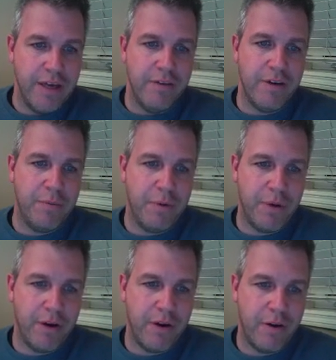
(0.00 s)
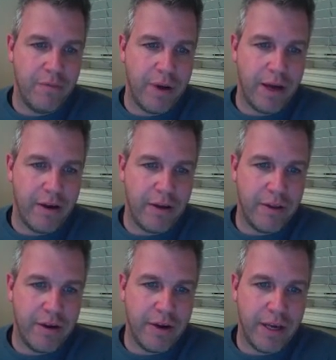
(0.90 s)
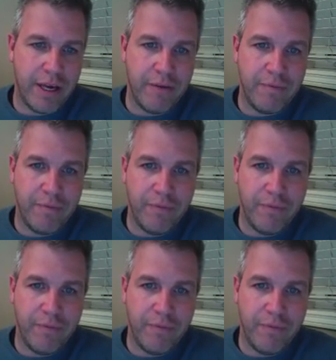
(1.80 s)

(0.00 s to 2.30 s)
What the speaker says: If I put my curve back on there again,